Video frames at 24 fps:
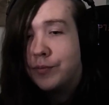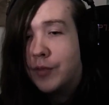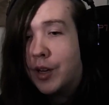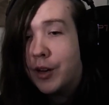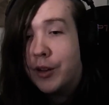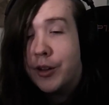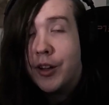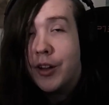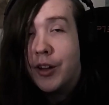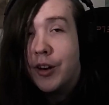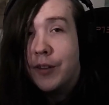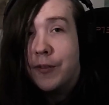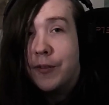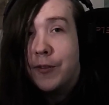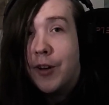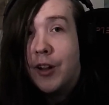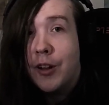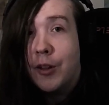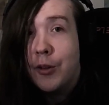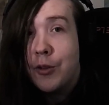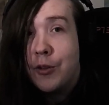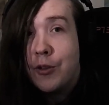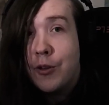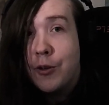Are you gonna
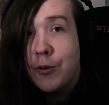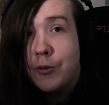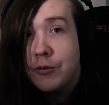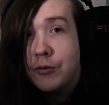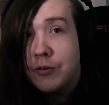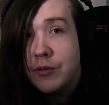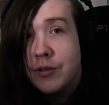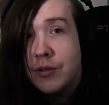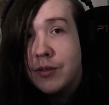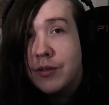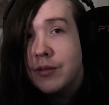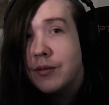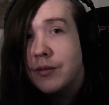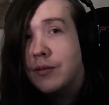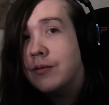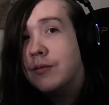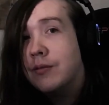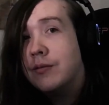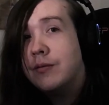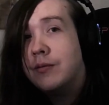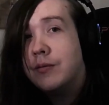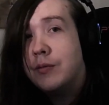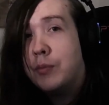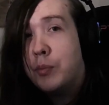follow suit,
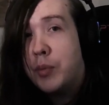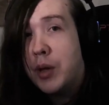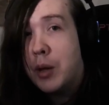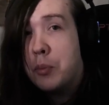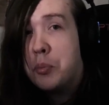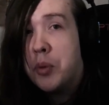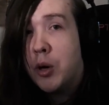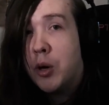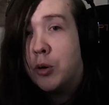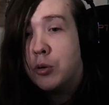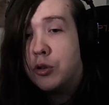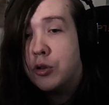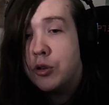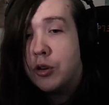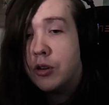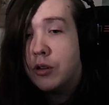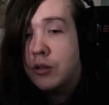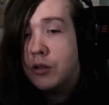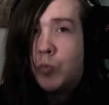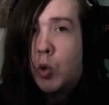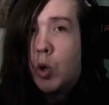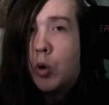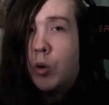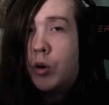be a
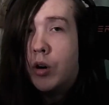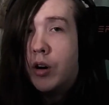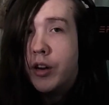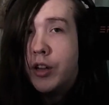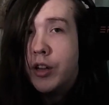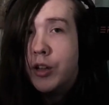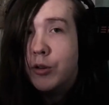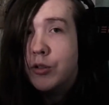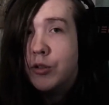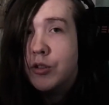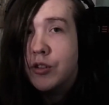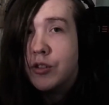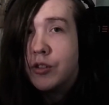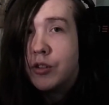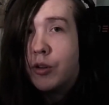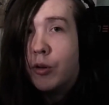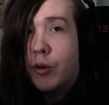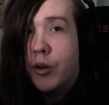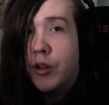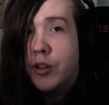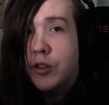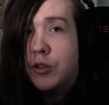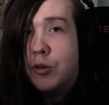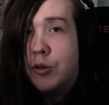poacher, or are you just
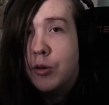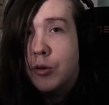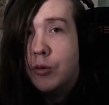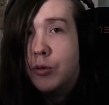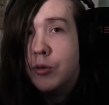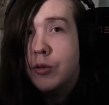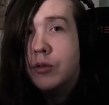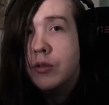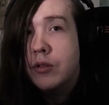going to